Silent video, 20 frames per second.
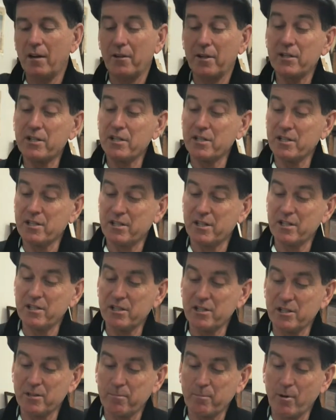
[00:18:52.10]
This
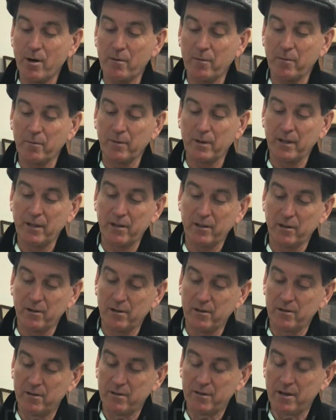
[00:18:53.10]
is probably
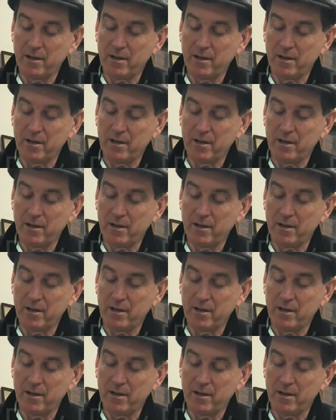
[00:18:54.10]
the